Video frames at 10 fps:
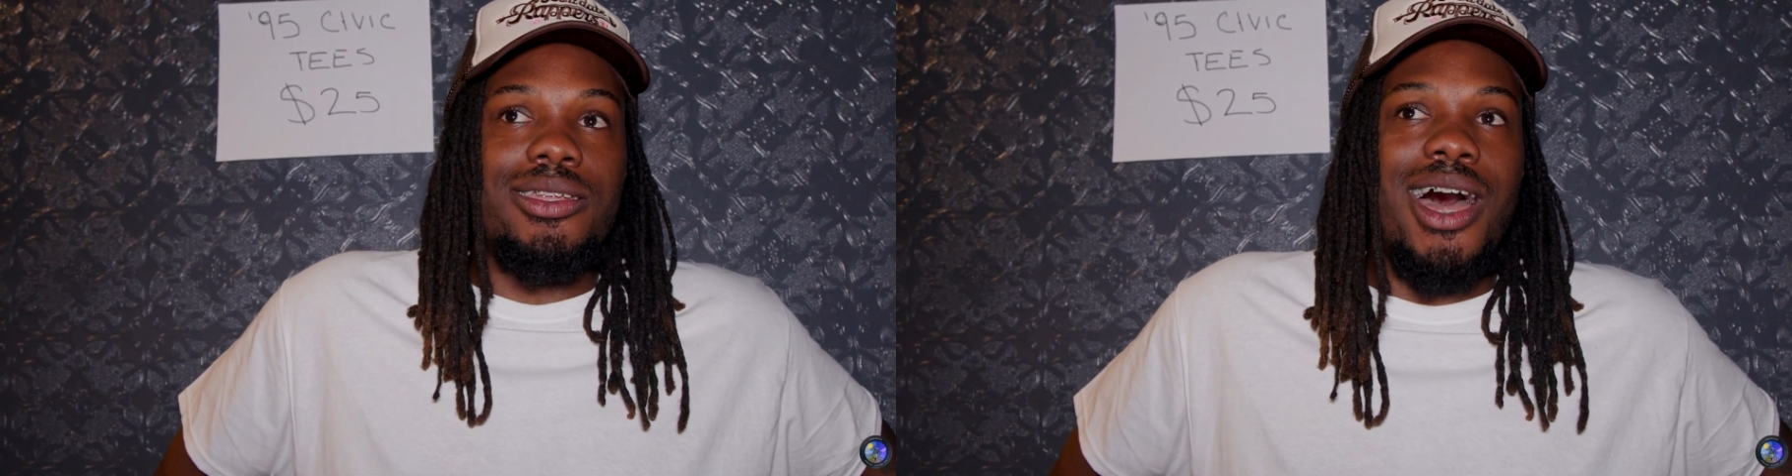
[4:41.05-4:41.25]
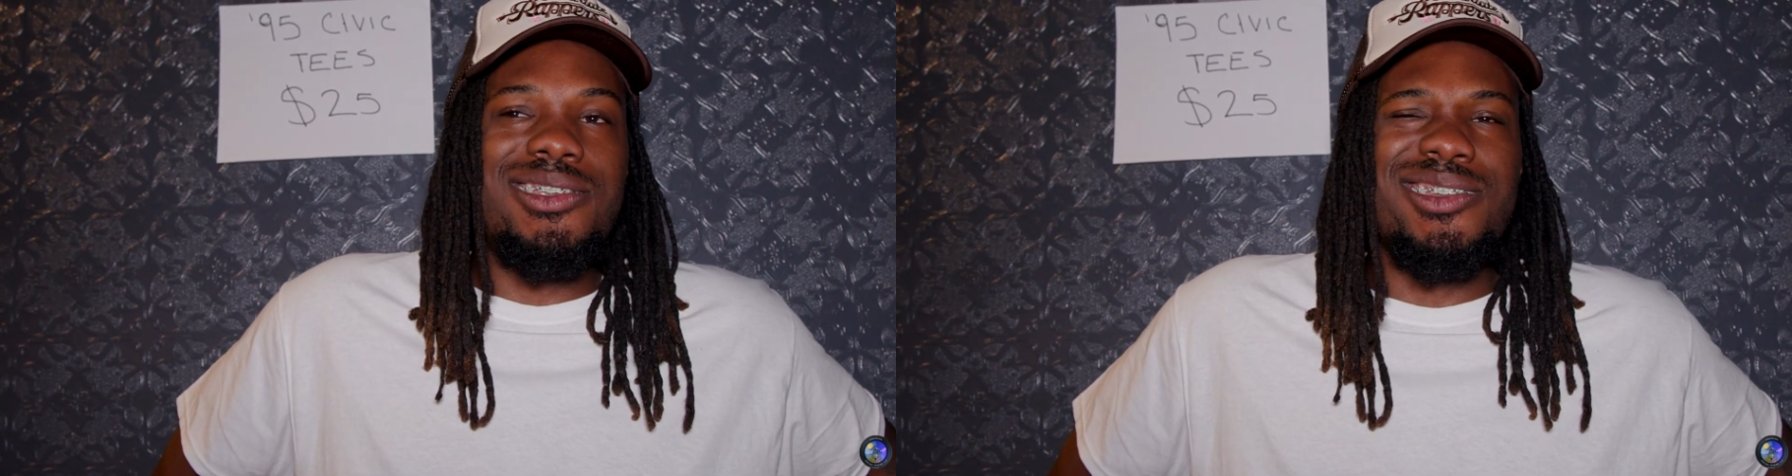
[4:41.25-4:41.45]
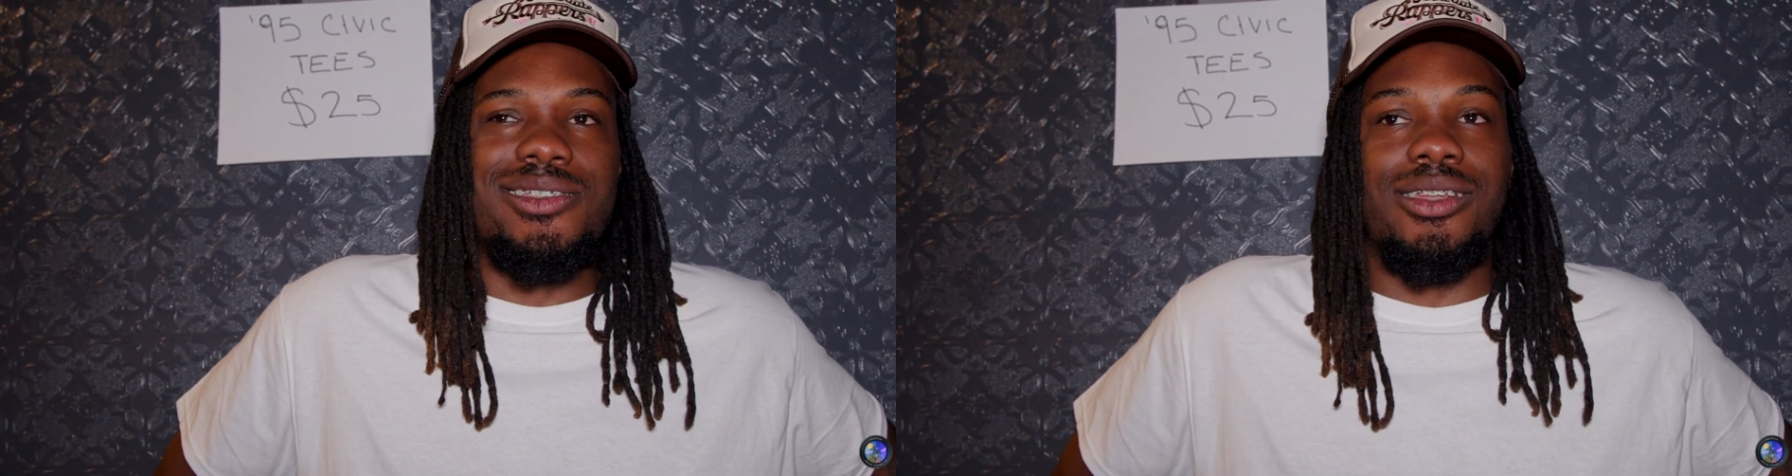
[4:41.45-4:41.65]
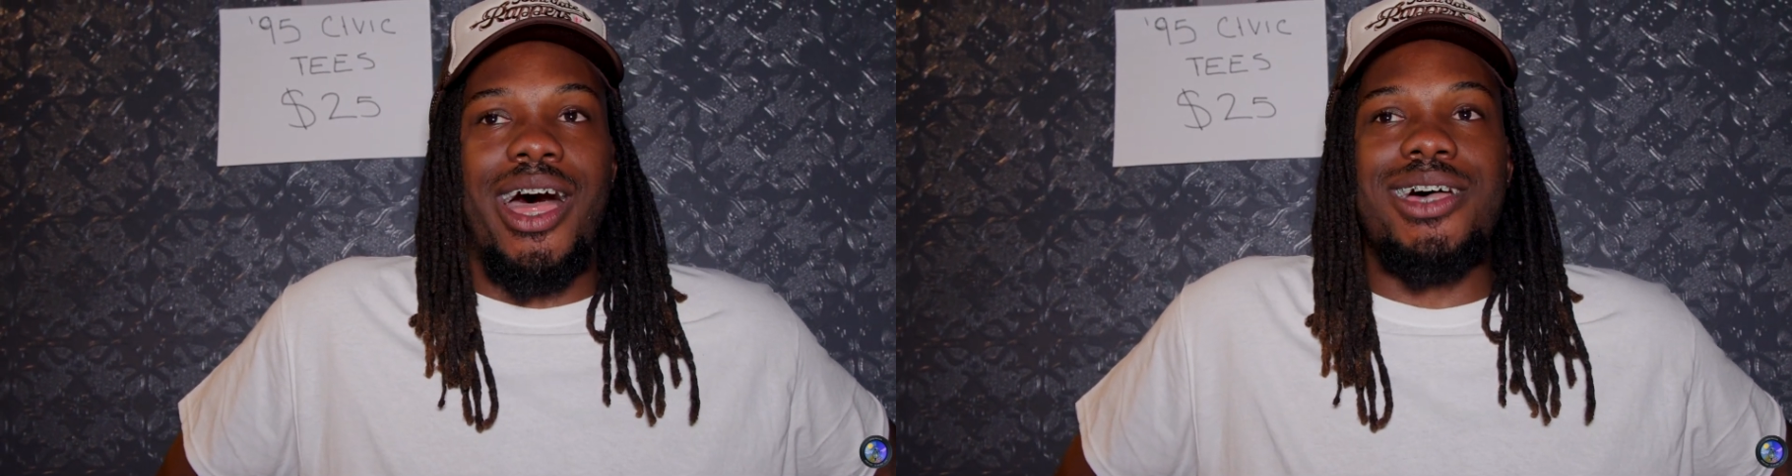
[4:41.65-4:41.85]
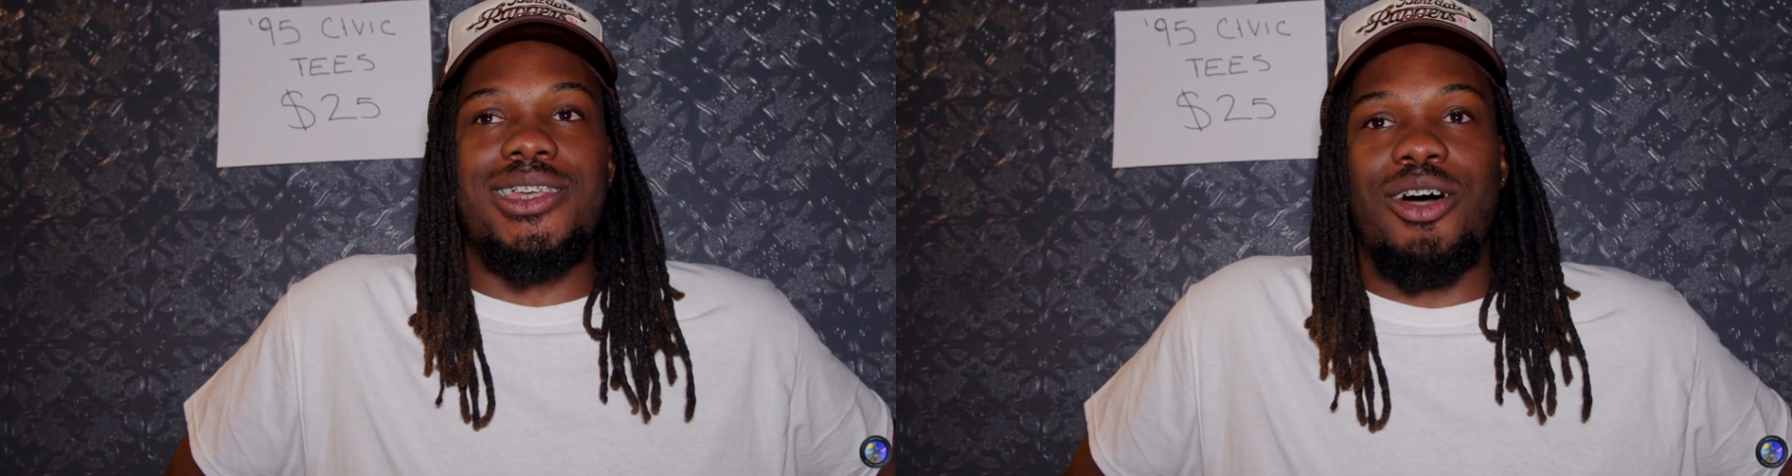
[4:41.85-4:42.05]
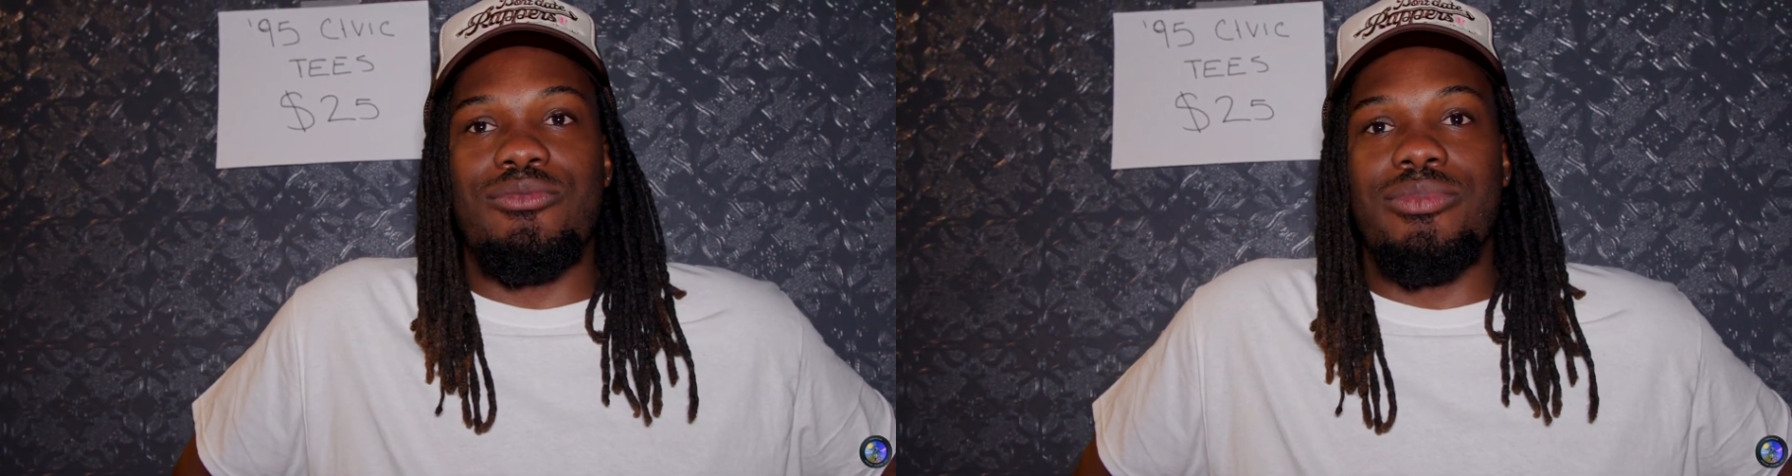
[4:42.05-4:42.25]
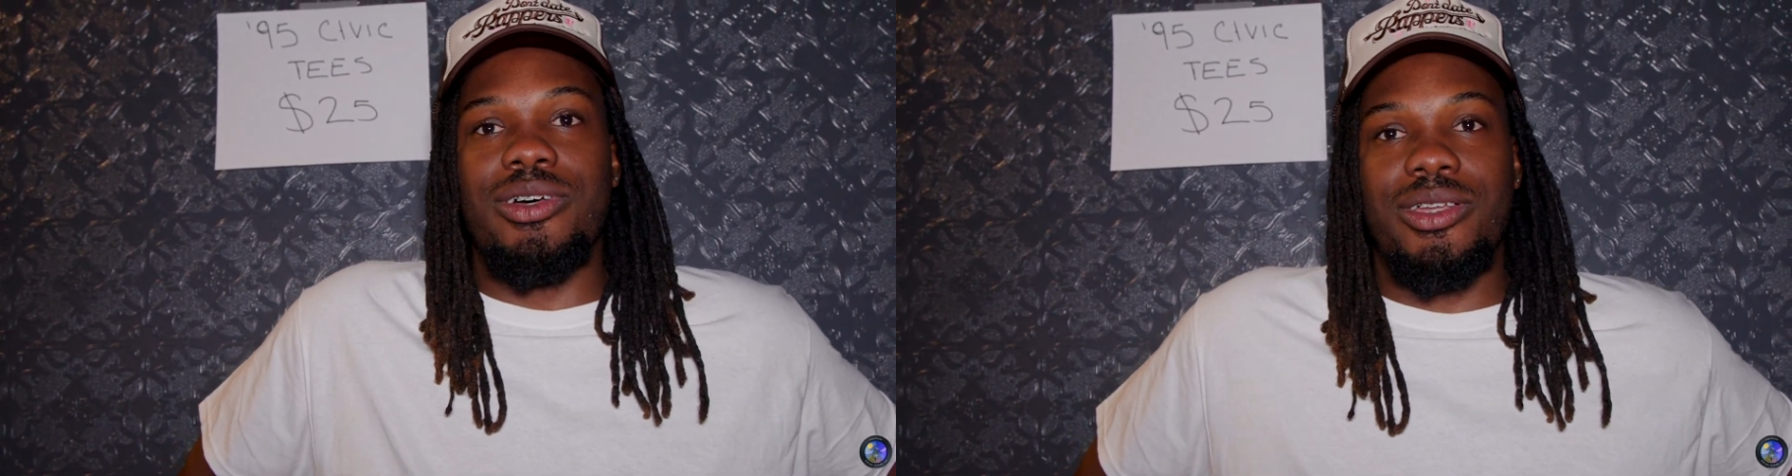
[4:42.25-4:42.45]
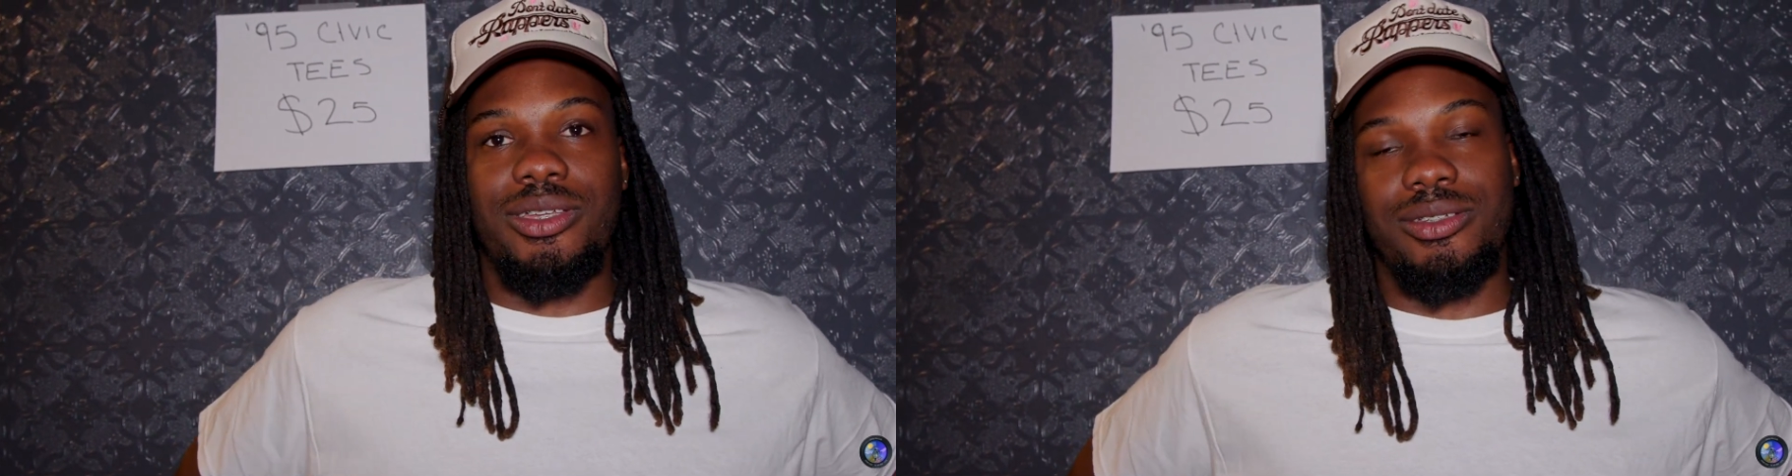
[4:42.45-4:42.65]
Not since the last album,
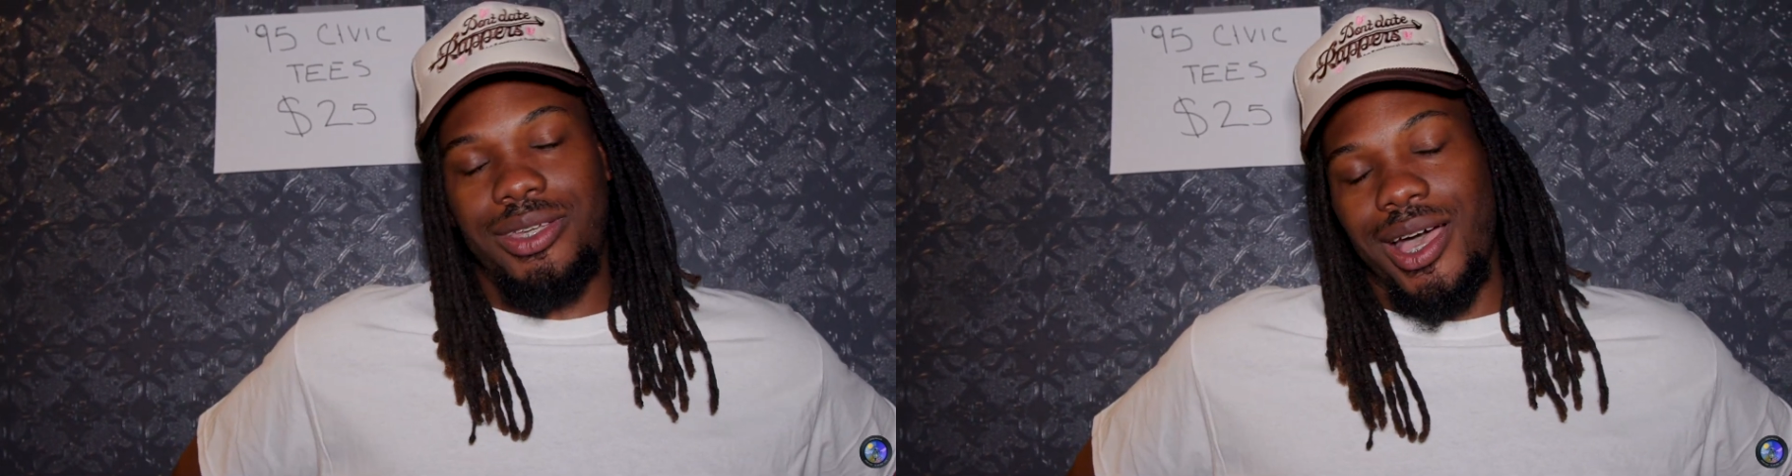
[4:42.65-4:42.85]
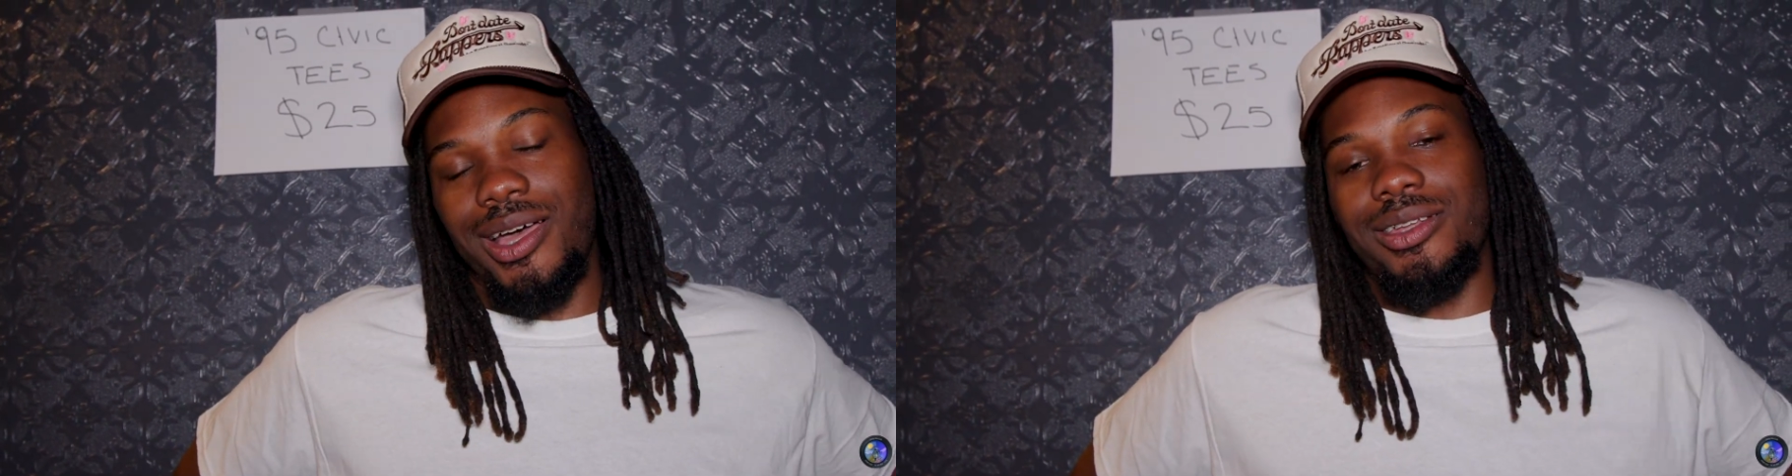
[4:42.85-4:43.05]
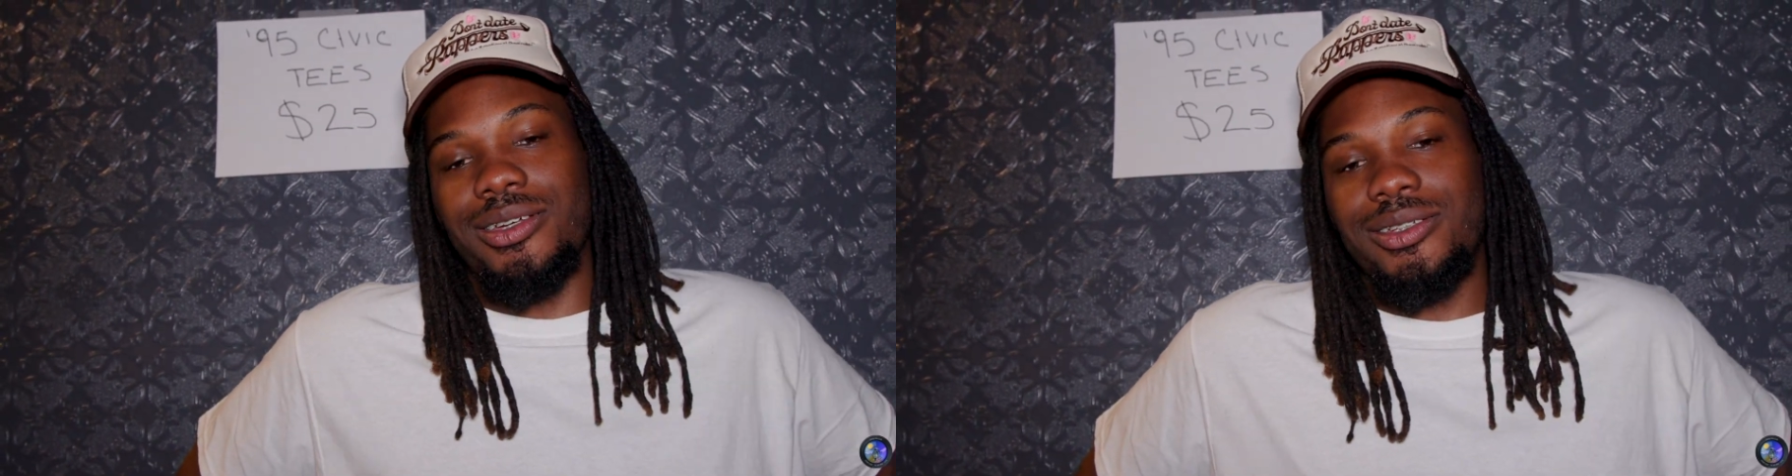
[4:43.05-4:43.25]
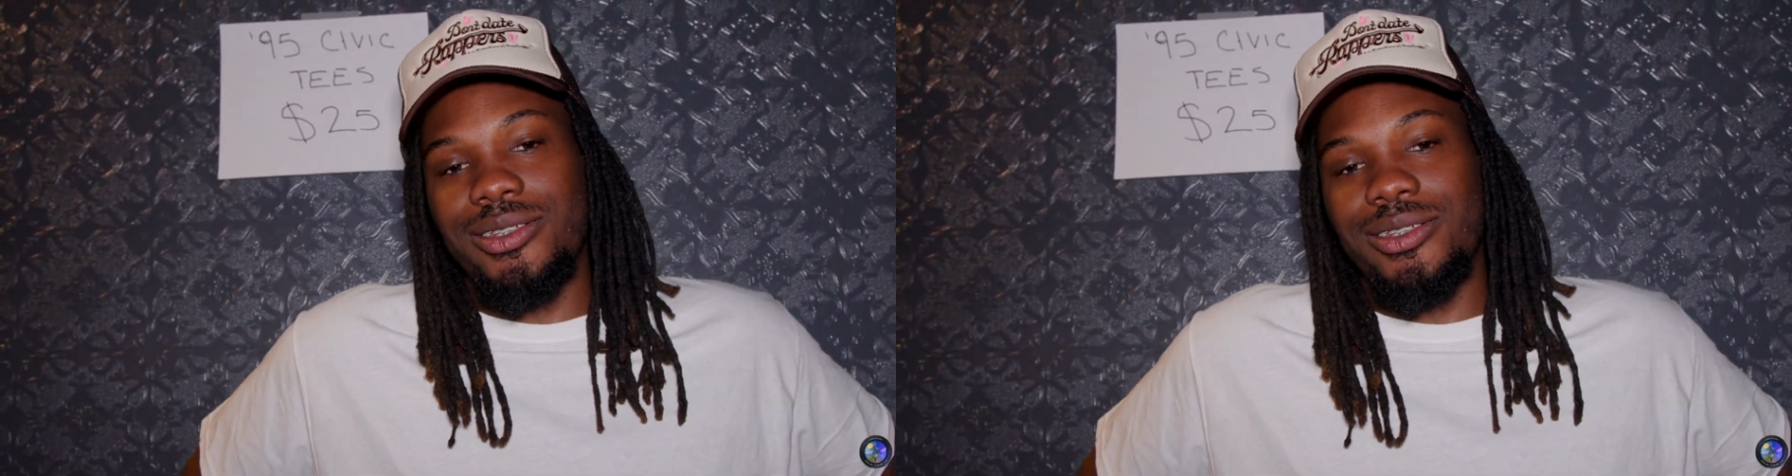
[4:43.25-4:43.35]
but kind of.